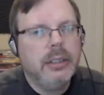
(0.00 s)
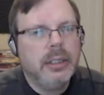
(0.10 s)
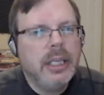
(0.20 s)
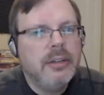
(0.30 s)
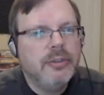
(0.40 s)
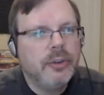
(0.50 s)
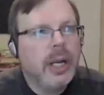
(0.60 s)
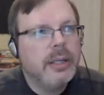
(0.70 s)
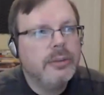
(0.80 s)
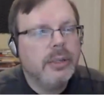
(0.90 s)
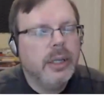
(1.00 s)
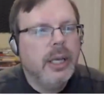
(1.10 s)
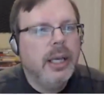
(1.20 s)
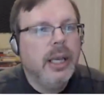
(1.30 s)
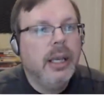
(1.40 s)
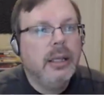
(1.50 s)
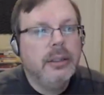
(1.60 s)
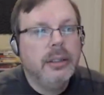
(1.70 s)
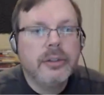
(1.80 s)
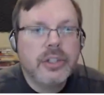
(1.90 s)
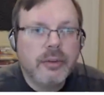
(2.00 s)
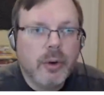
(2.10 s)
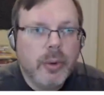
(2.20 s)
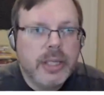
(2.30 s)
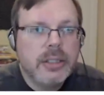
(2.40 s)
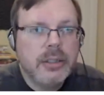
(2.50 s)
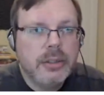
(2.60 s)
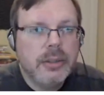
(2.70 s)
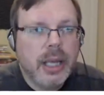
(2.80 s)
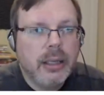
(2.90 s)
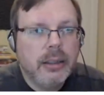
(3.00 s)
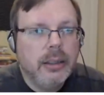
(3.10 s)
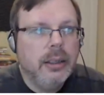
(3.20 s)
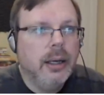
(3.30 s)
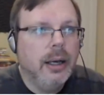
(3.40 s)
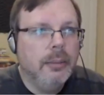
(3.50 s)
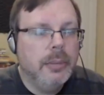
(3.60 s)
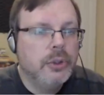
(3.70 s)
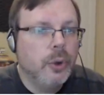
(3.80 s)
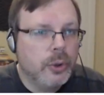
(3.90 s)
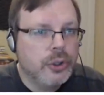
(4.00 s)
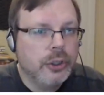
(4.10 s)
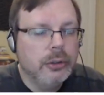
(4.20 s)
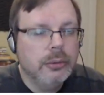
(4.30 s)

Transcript: key phrase, and there are several ways to do that. Torture,